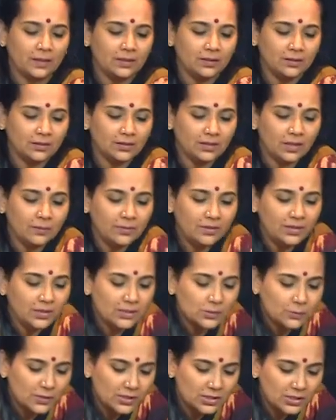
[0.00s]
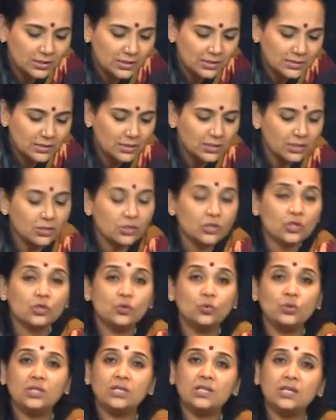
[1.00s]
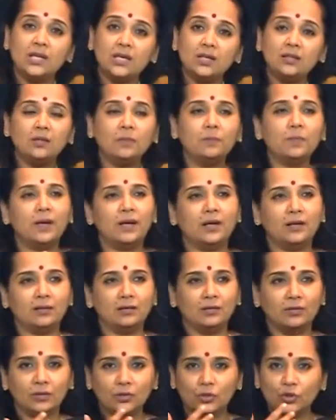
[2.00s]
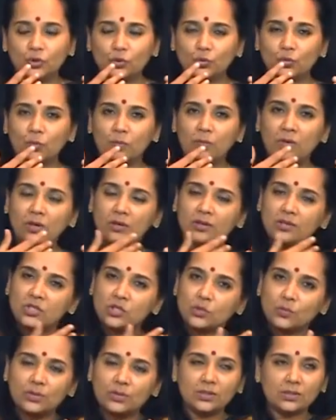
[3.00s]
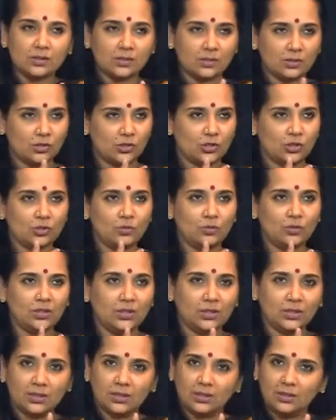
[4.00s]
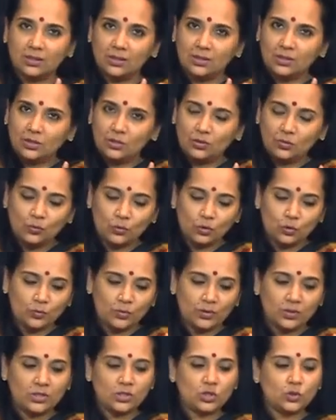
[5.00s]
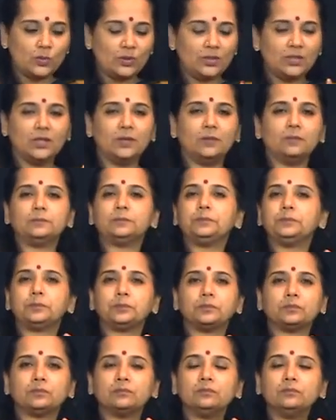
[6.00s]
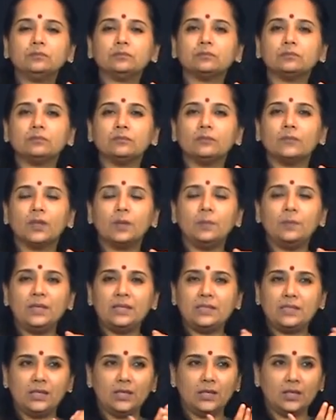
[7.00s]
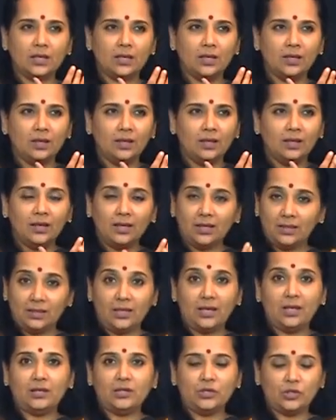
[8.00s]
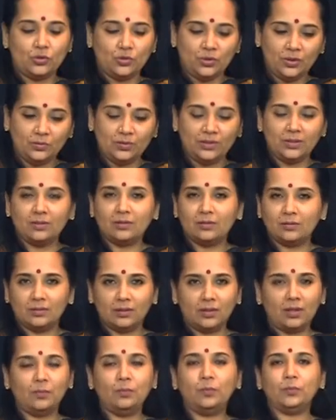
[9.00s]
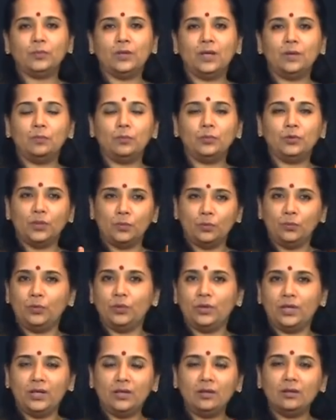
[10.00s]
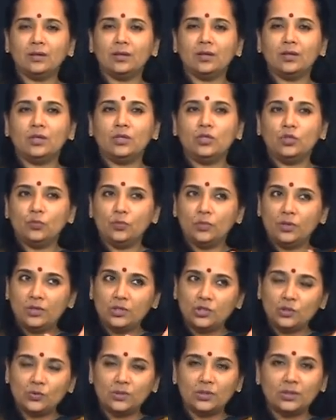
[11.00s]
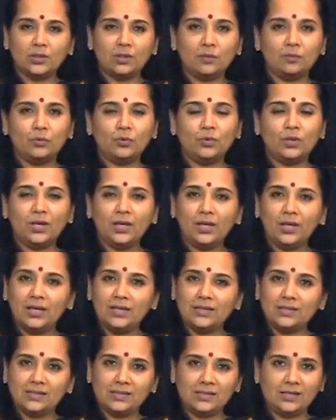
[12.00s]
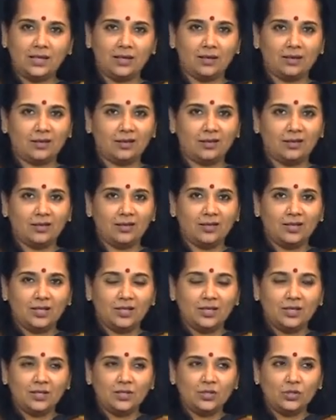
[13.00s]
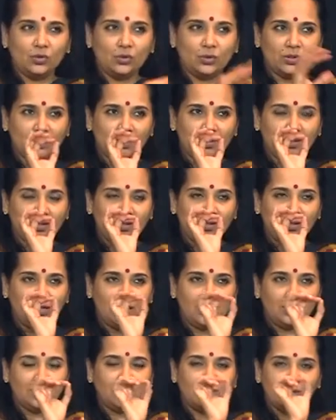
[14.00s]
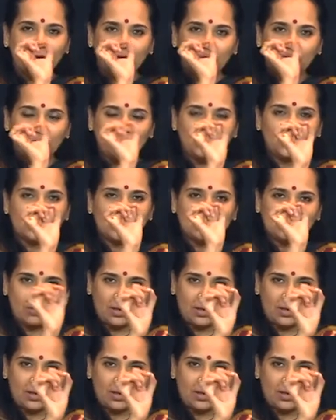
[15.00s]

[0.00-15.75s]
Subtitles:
In the Tamil expression, they say Shruti Shendu Padradu, to merge the Shruti, to merge with the basic Adhara Shruti, with the Tambura, to merge with the Tambura and sing, to get the pitches